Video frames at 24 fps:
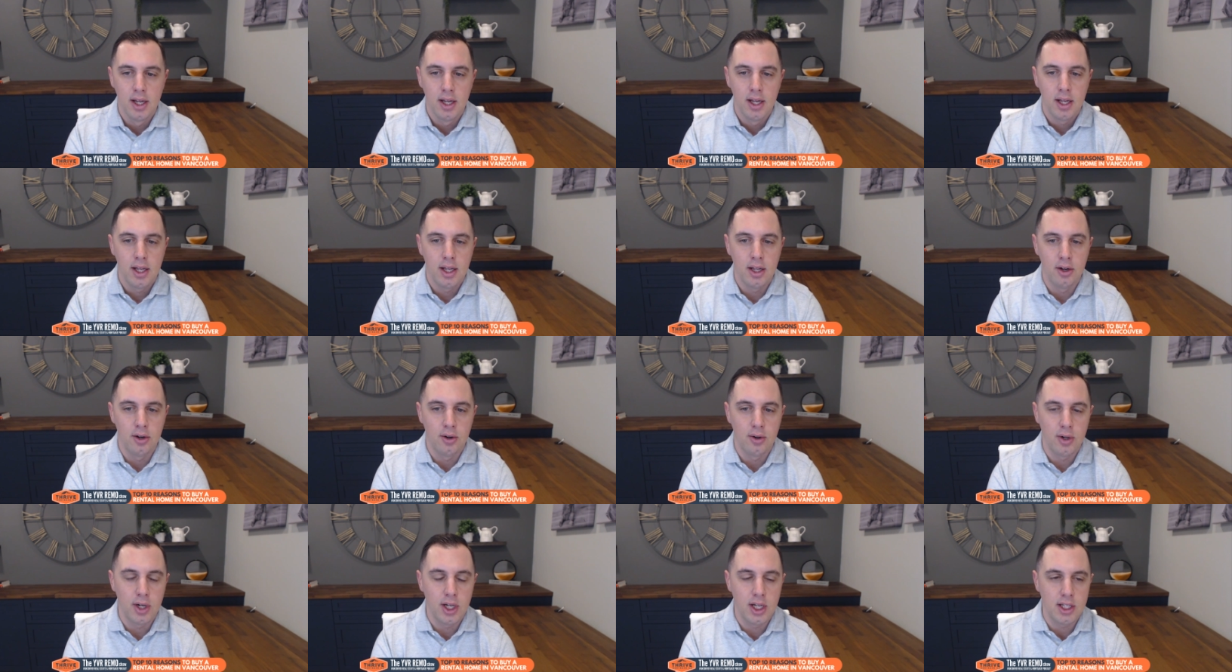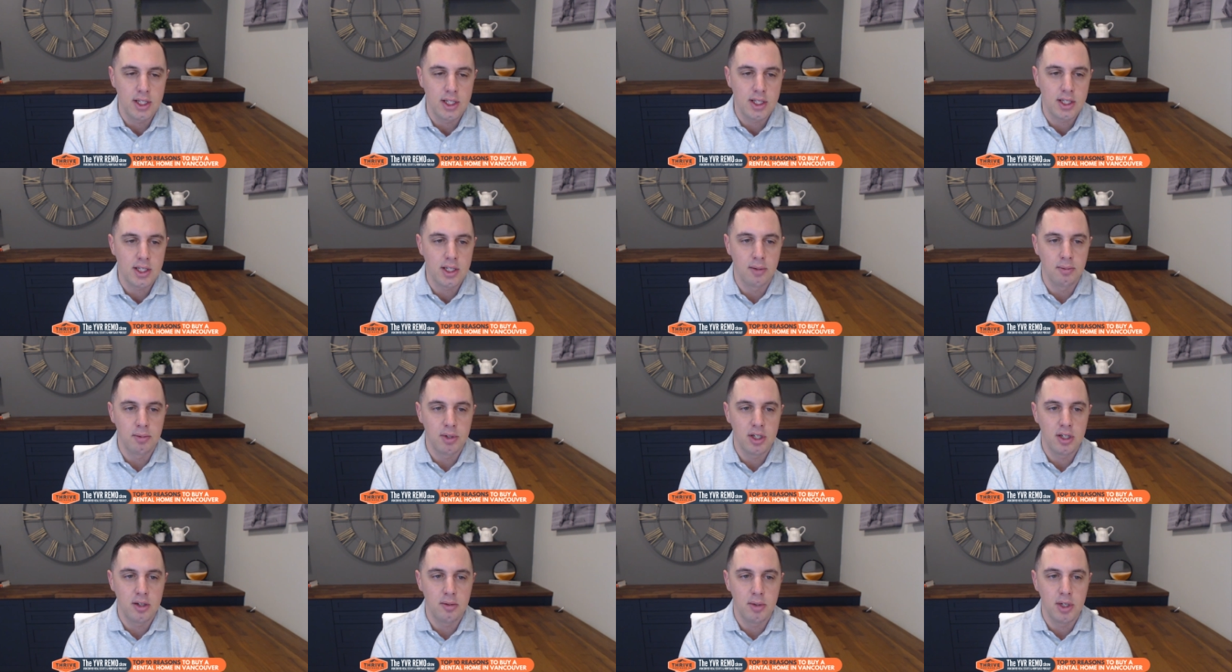it's
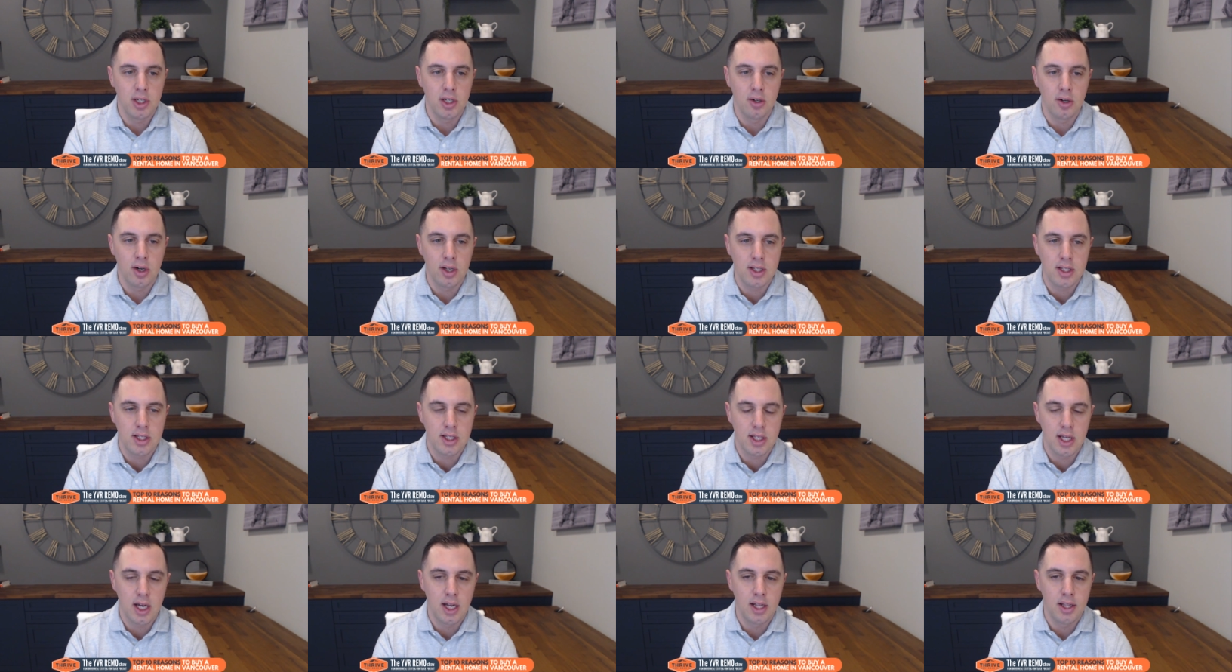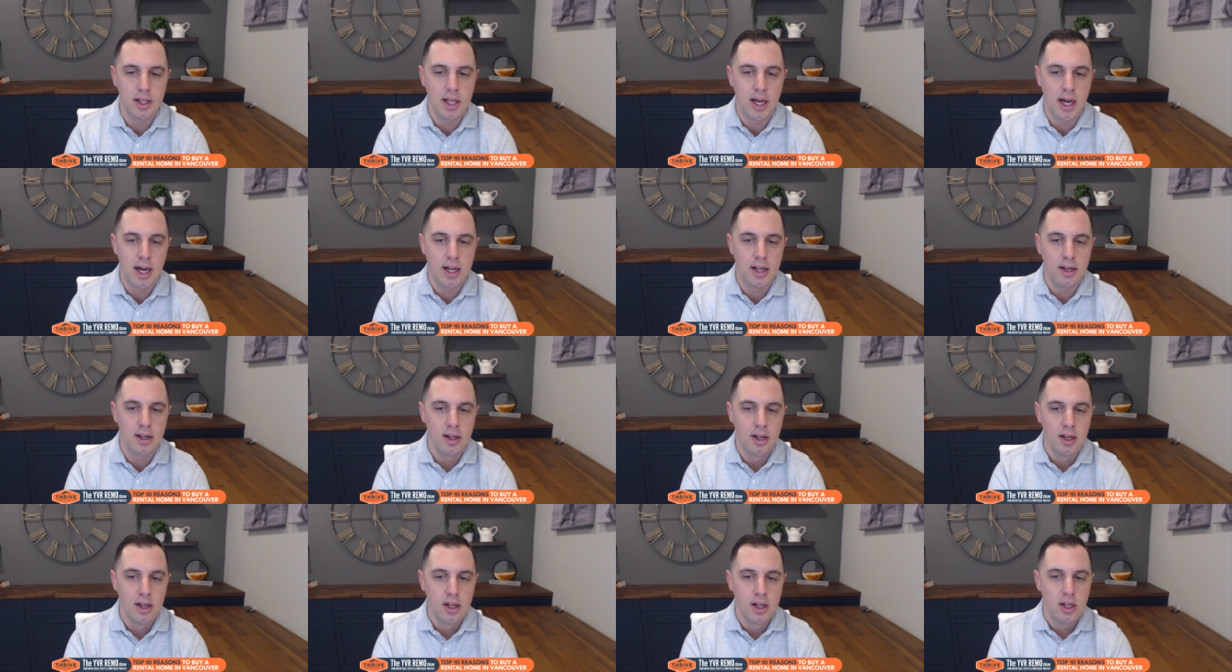something to be said
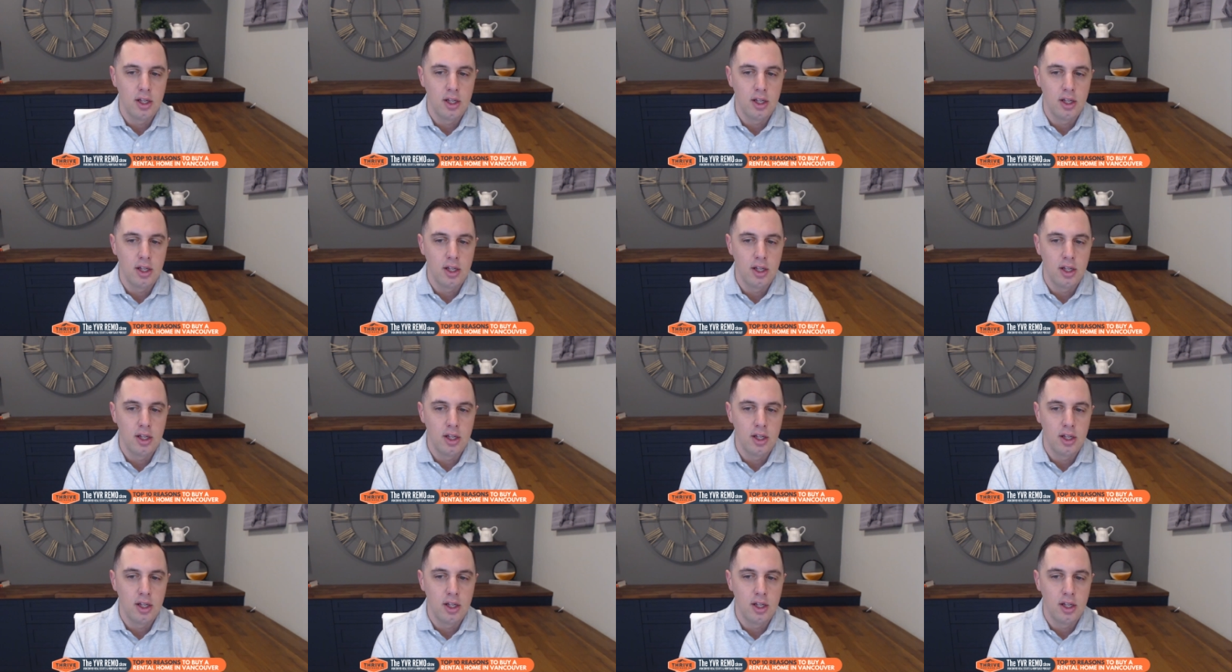that